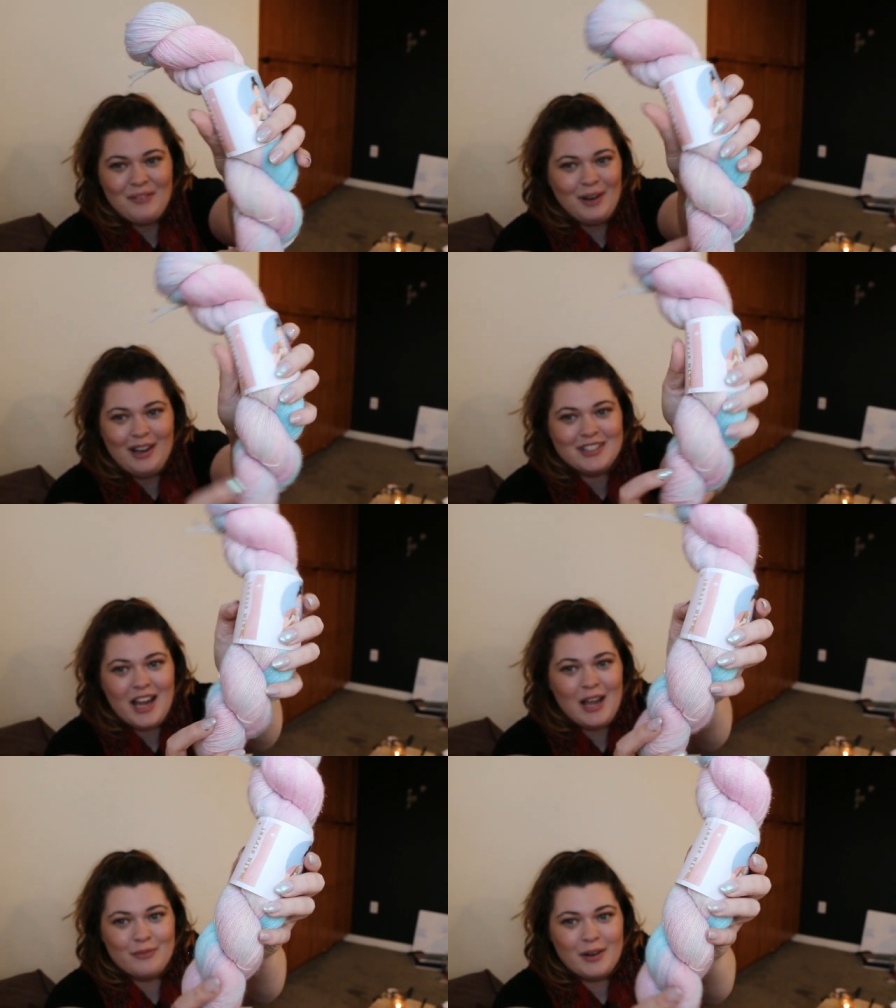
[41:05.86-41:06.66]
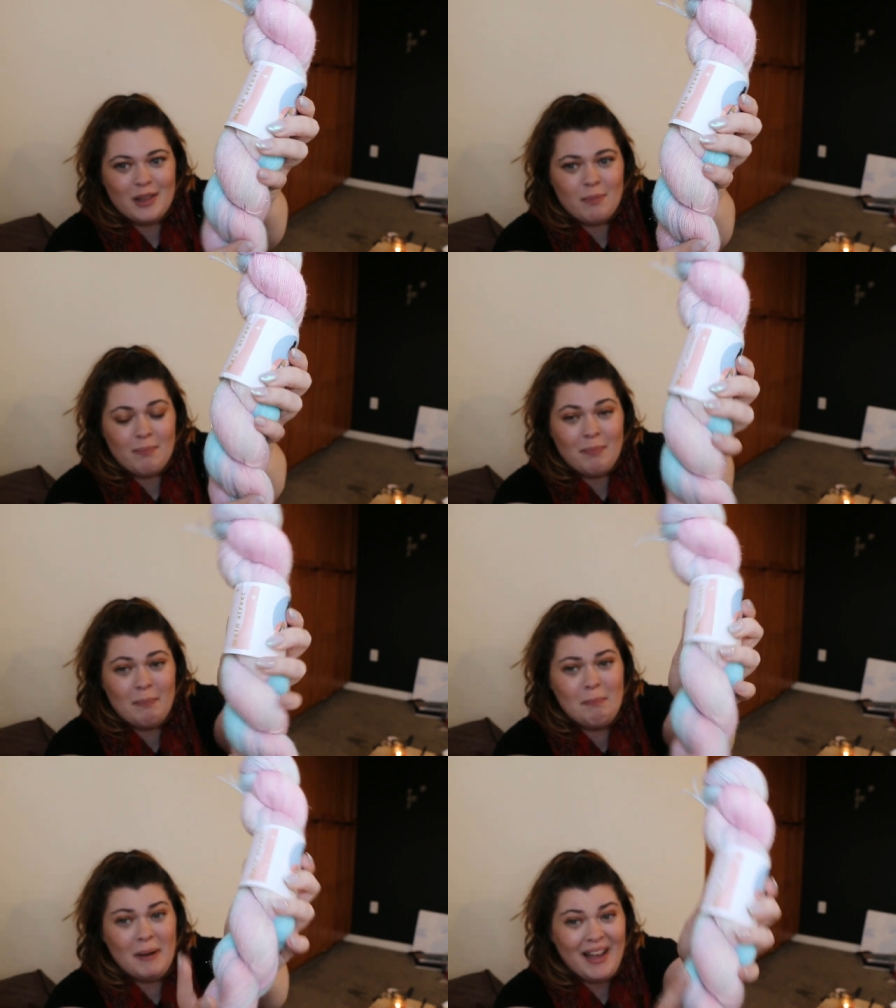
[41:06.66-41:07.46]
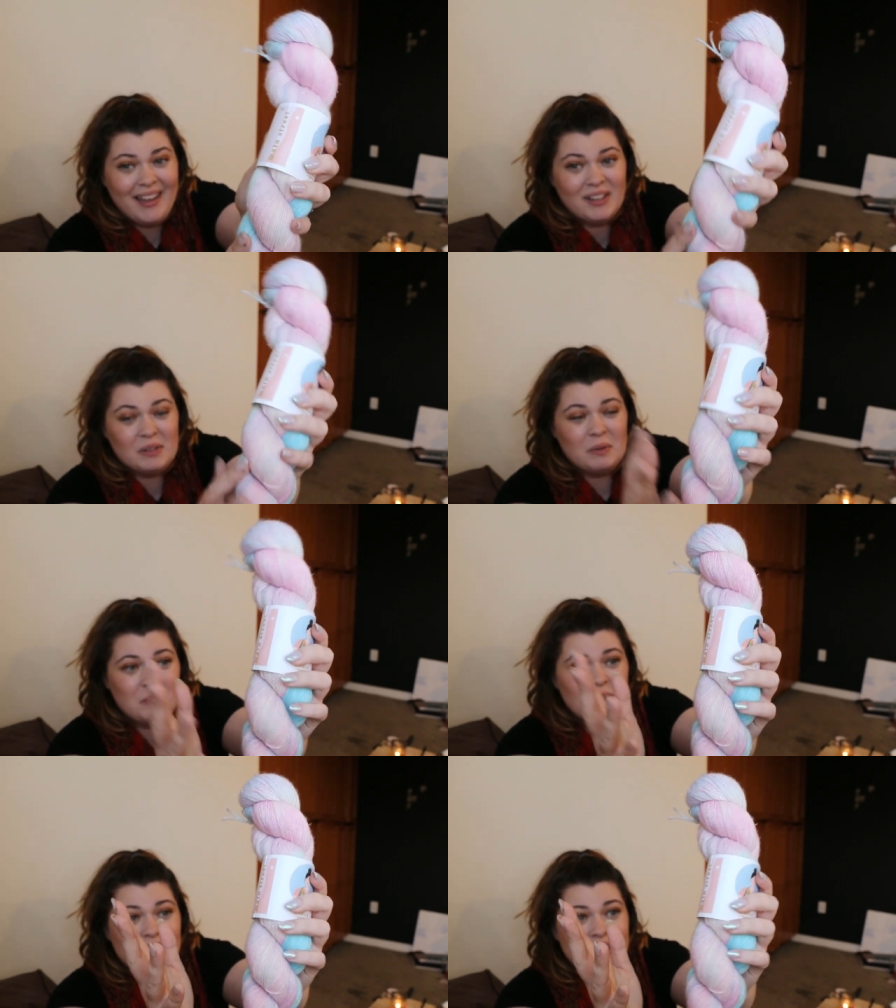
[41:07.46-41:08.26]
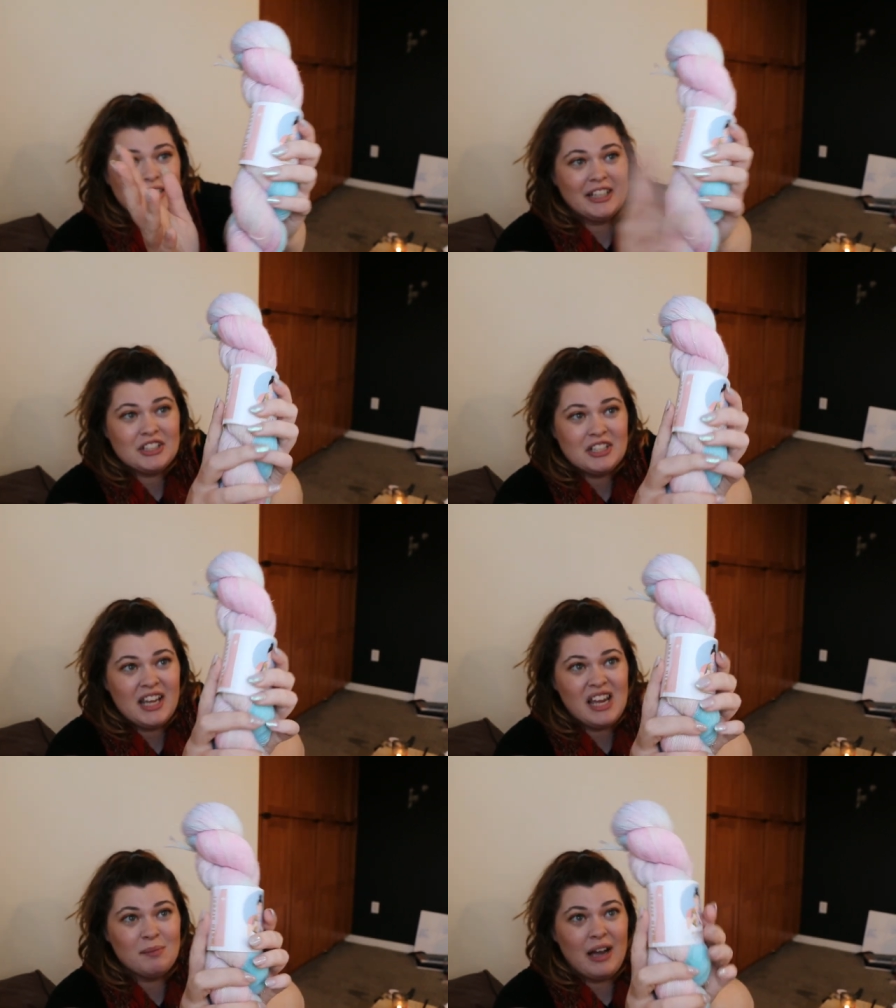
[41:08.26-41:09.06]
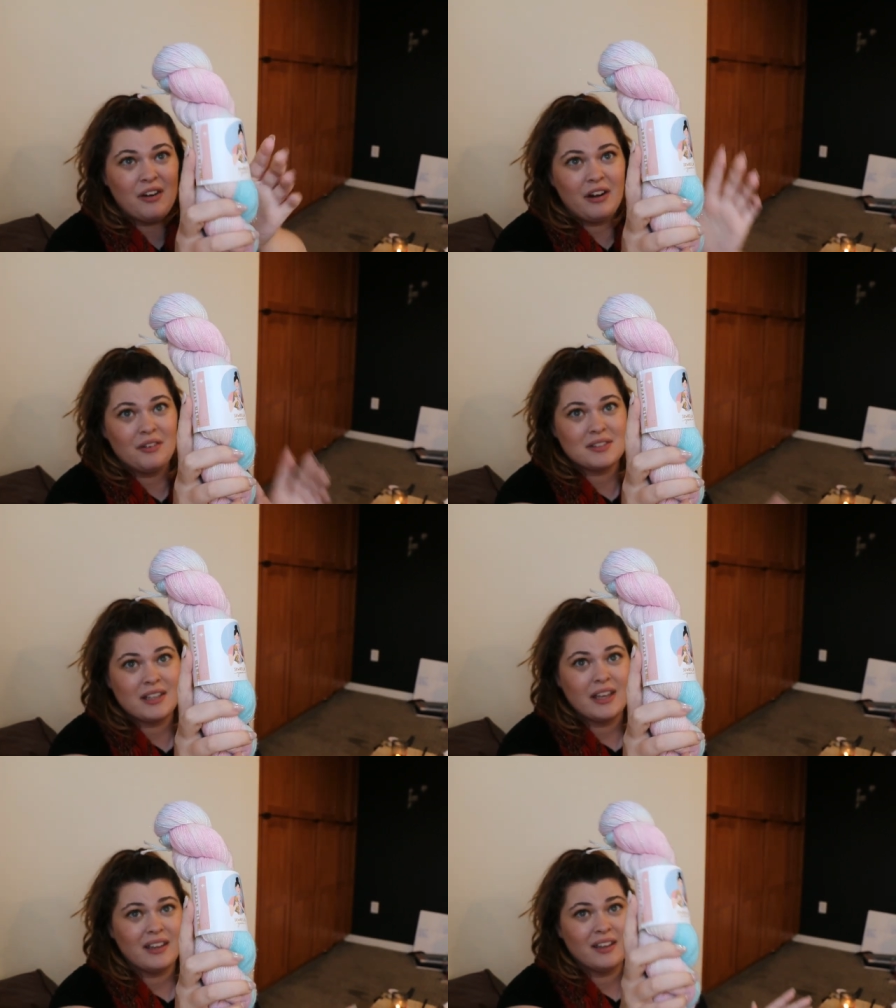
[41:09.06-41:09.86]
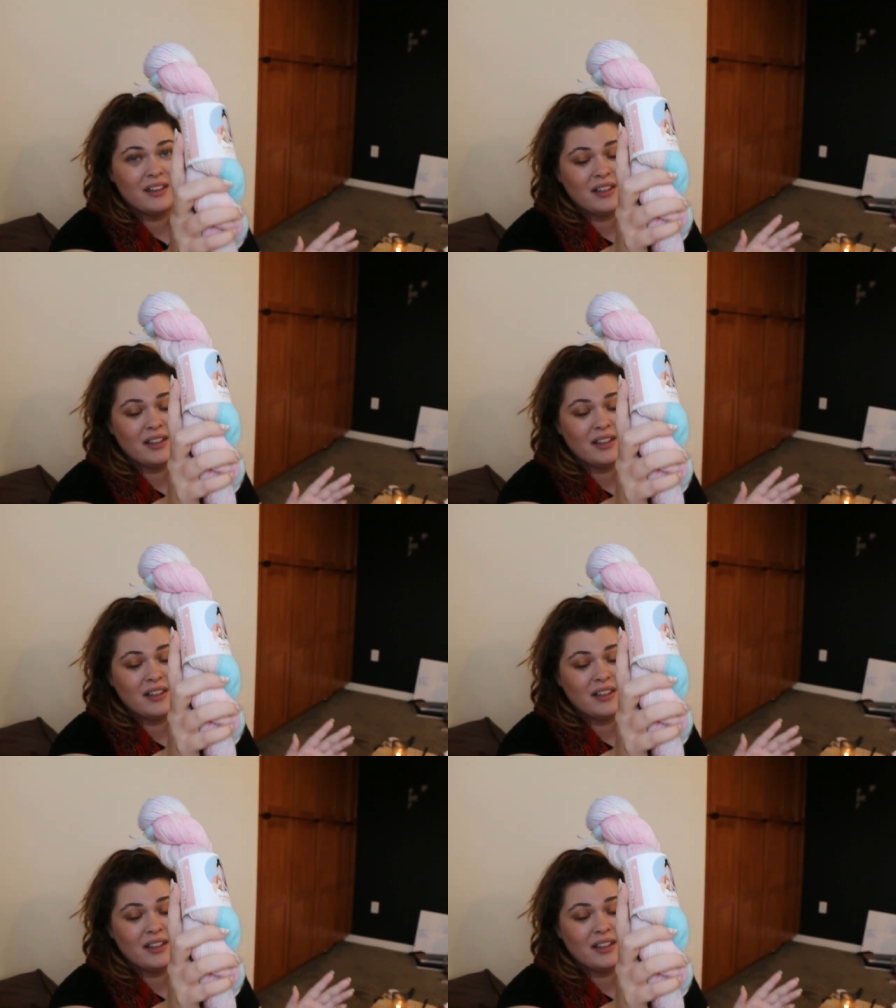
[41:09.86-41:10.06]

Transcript: what I jive with. But when this collection came out, I was like,